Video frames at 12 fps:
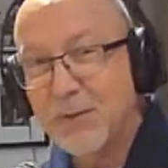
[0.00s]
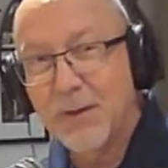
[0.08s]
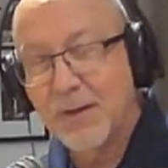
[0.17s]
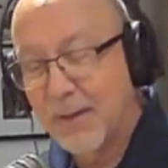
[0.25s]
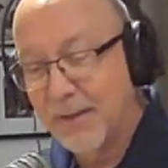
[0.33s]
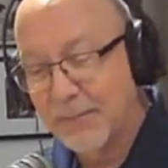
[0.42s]
going
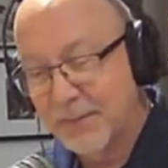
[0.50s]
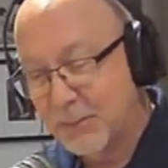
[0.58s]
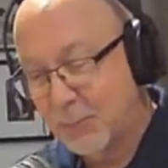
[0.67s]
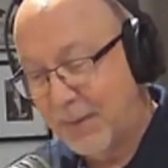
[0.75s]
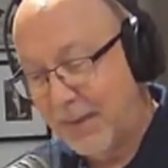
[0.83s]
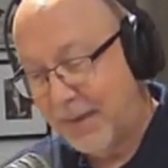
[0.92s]
to love
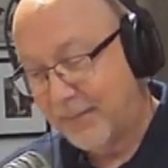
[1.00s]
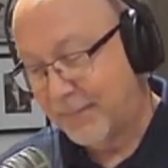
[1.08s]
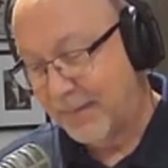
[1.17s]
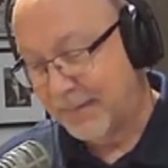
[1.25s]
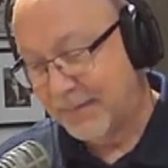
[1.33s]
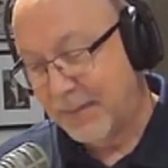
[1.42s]
this. We have
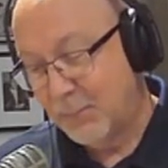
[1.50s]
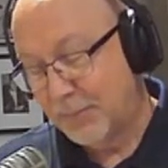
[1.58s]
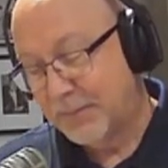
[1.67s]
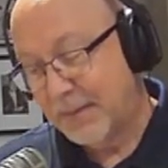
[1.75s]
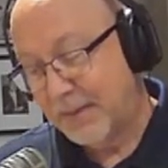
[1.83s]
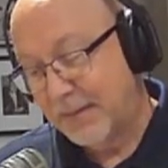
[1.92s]
Tim
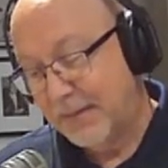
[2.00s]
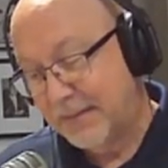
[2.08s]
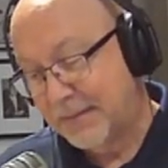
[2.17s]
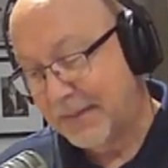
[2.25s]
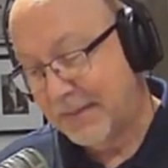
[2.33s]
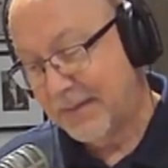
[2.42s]
Osell.
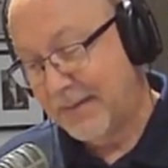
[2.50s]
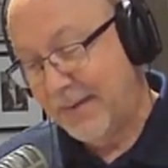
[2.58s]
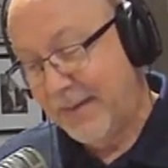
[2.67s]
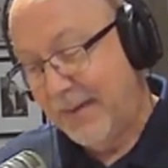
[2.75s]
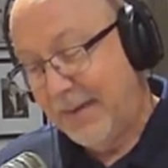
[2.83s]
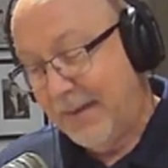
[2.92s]

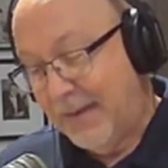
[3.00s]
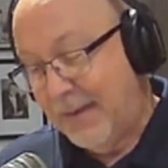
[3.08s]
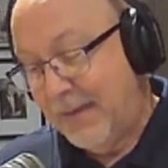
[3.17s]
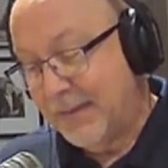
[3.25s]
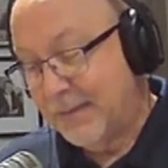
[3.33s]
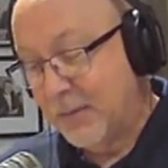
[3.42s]

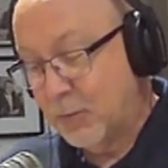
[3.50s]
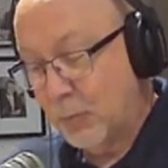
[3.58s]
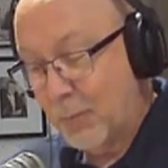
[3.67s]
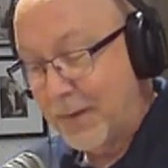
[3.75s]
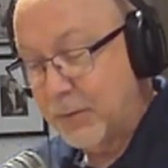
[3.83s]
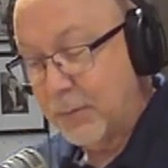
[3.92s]
He is a
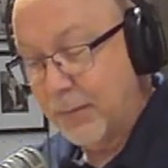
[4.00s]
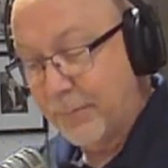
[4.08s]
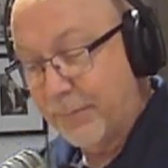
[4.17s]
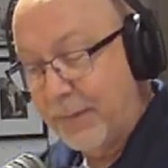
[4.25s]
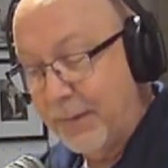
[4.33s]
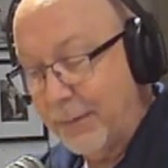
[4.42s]
director of
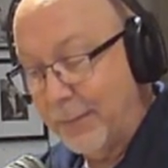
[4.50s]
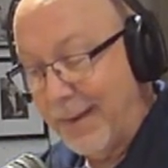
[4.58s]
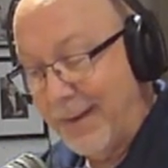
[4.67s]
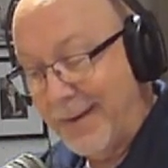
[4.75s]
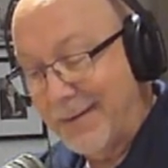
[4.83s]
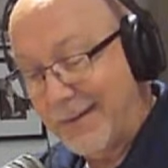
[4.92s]
theater
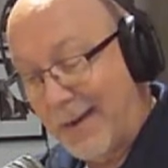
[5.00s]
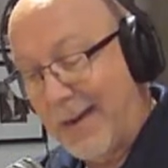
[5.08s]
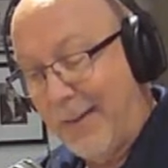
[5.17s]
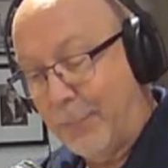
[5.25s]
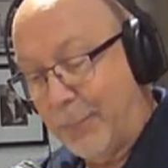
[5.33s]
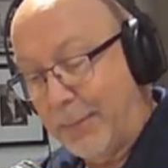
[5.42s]
and
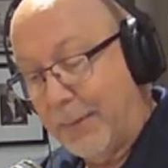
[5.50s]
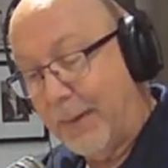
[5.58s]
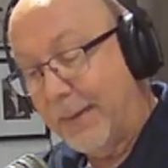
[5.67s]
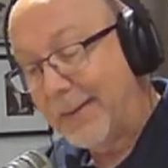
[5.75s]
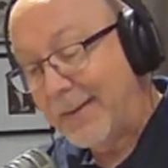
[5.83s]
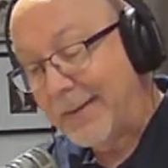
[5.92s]
opera,
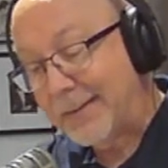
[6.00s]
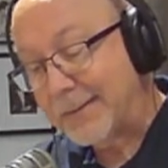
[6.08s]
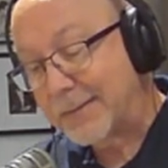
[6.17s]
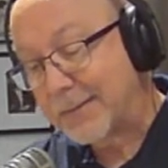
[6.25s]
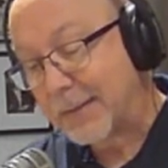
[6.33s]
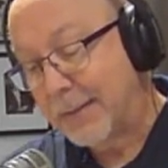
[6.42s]
and he
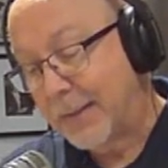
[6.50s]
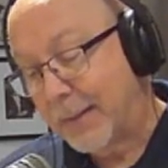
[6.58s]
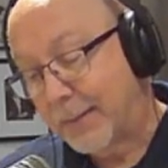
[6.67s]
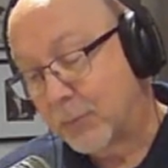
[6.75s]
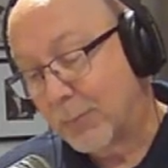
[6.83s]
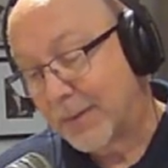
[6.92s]
is
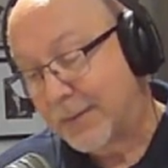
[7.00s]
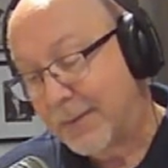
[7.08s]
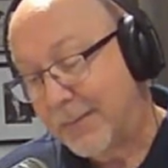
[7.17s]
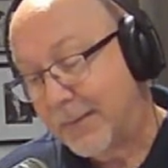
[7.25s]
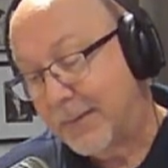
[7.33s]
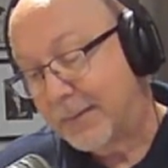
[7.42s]

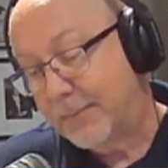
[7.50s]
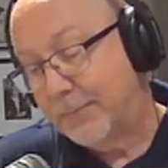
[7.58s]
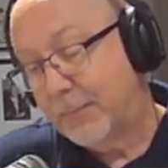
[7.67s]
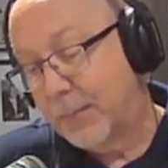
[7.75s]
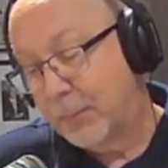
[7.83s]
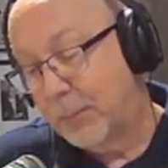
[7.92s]
directing the
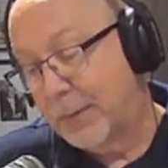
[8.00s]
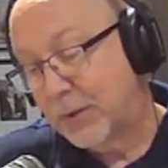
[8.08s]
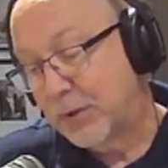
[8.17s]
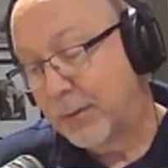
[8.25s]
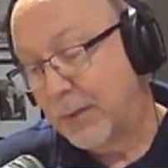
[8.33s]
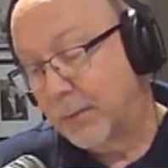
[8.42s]

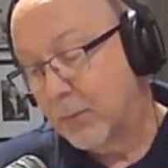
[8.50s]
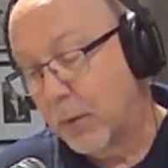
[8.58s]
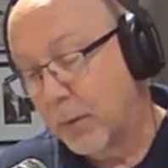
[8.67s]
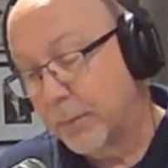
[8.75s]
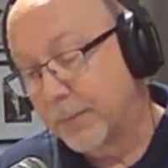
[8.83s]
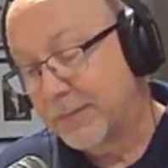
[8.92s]
production
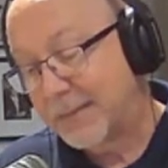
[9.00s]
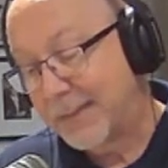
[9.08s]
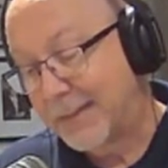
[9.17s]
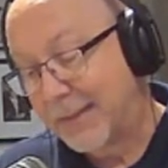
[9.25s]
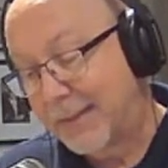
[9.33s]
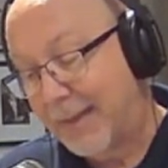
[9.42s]
called
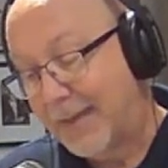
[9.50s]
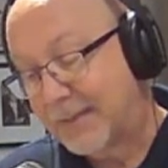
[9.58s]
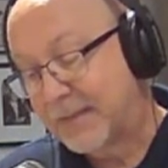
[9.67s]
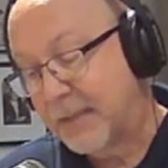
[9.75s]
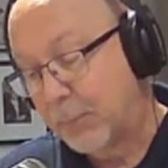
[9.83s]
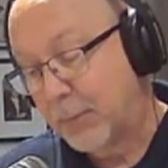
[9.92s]
Suddenly
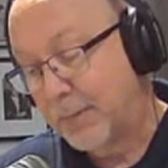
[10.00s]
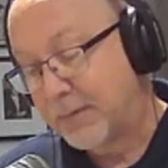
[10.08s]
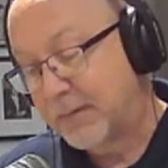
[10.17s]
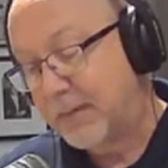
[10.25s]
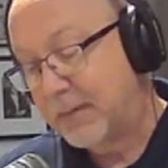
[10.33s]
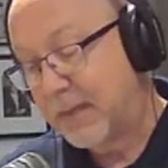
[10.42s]
Last Summer.
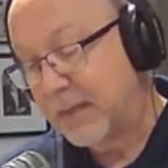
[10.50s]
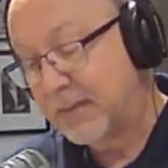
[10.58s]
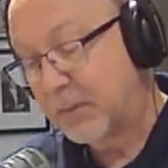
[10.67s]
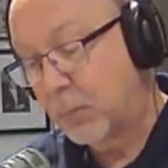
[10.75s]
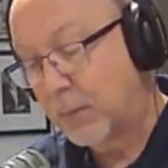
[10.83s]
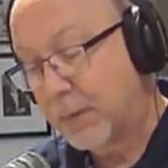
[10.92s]
It's the
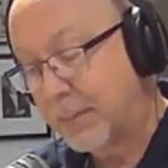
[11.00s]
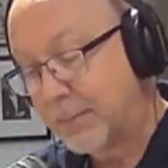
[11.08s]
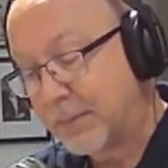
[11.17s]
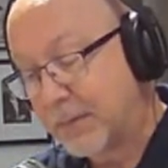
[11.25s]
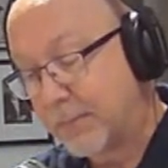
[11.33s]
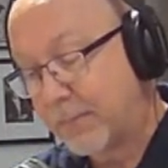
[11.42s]
Tennessee
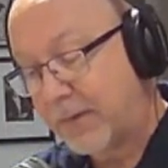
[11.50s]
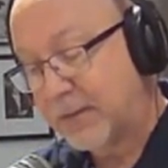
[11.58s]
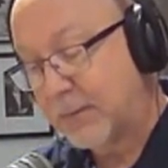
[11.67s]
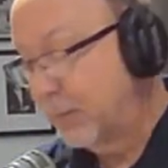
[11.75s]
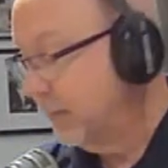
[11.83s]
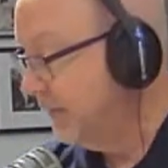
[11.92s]
Williams
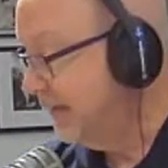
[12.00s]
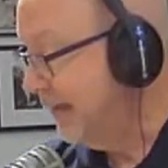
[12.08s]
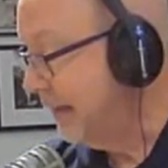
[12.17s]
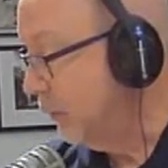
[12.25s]
Festival, St.